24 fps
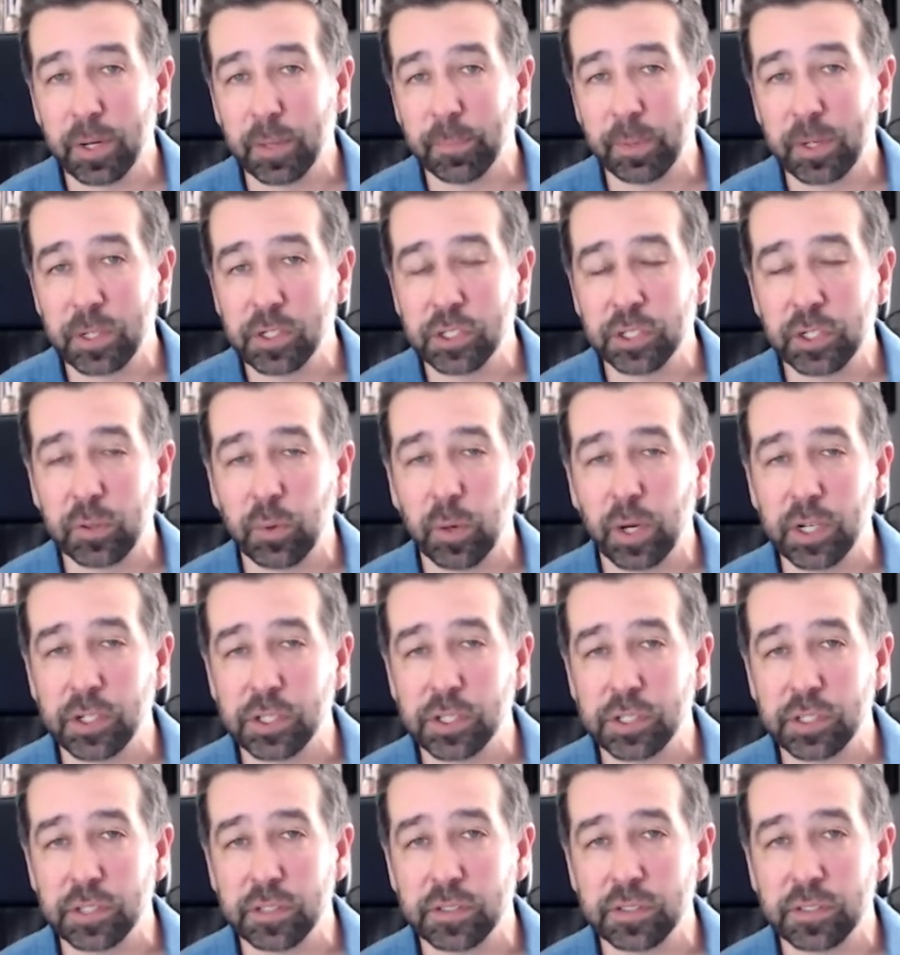a bunch of
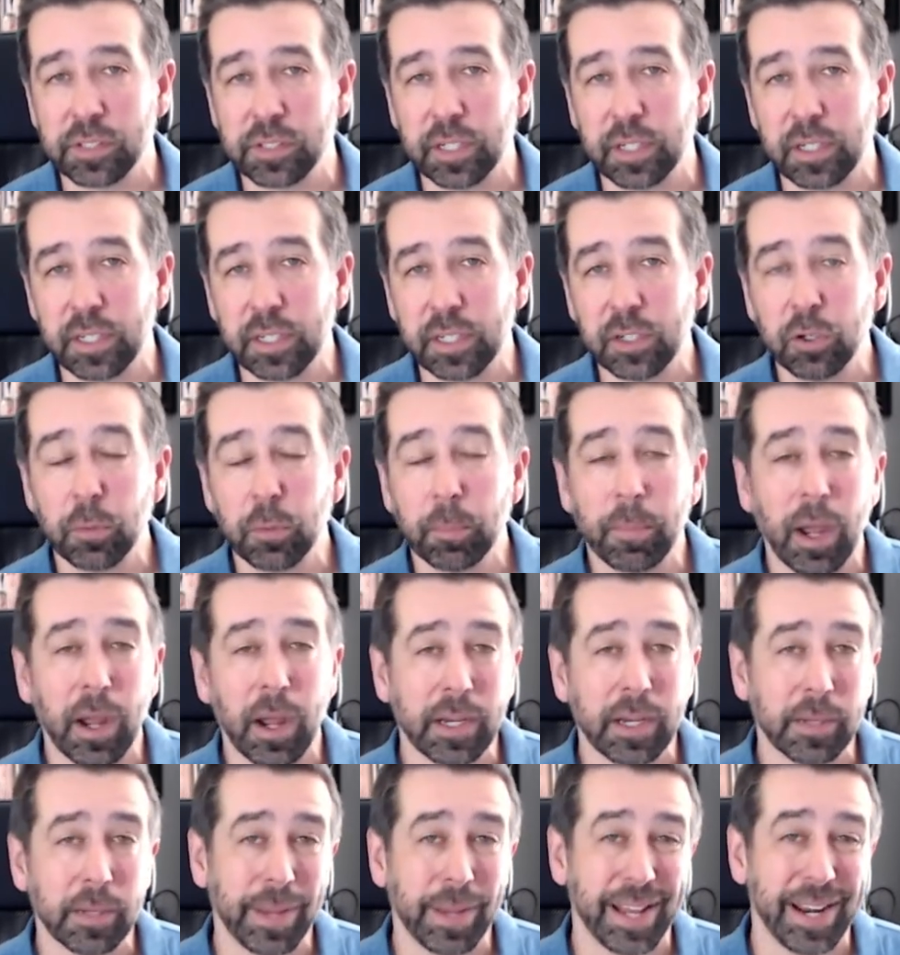questions in your
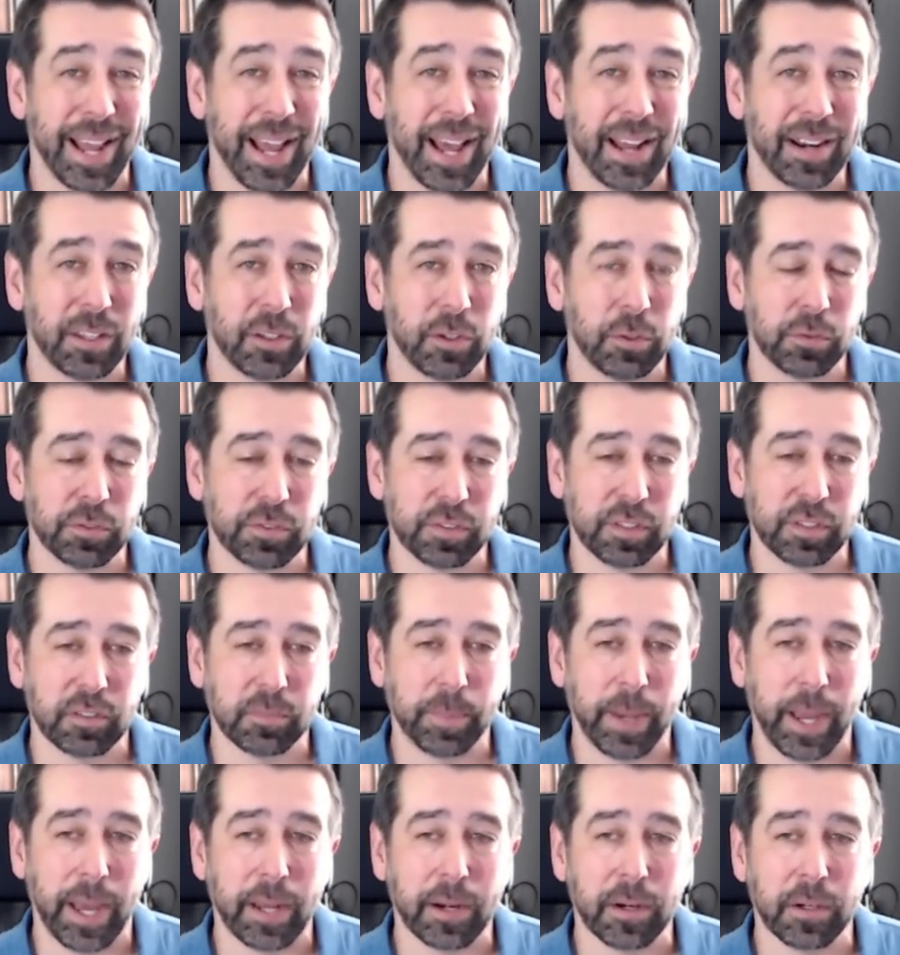mind about how to use these
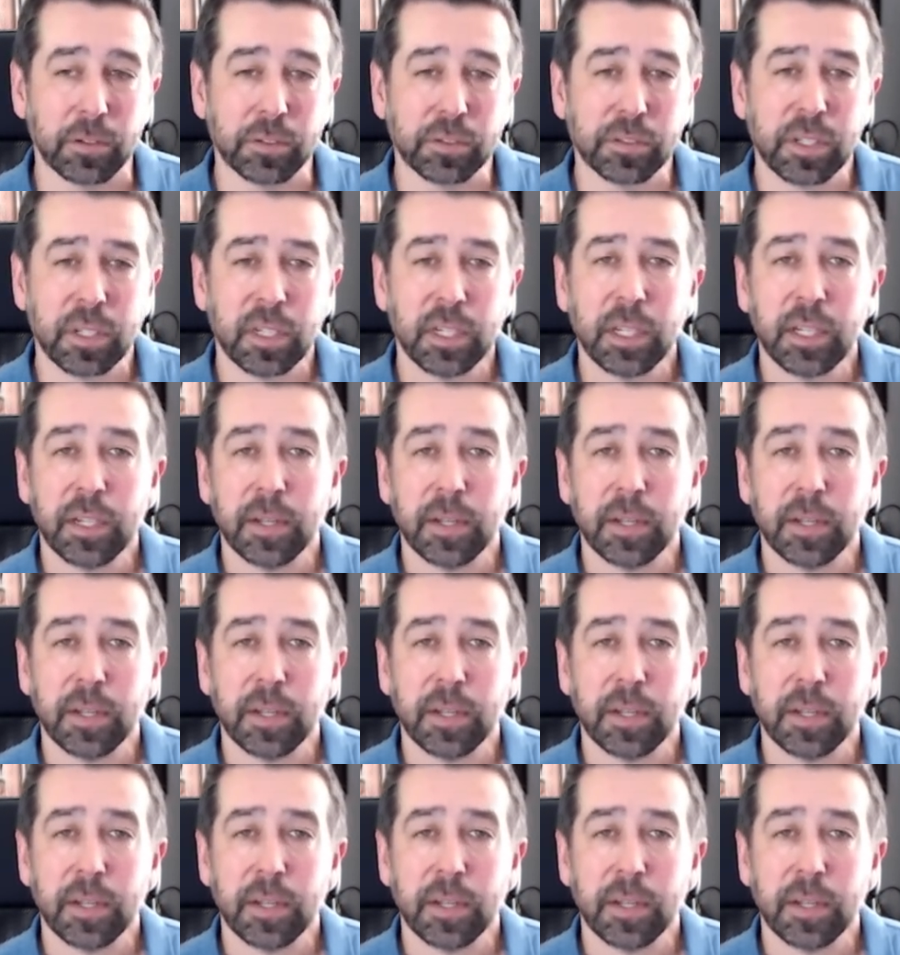patterns.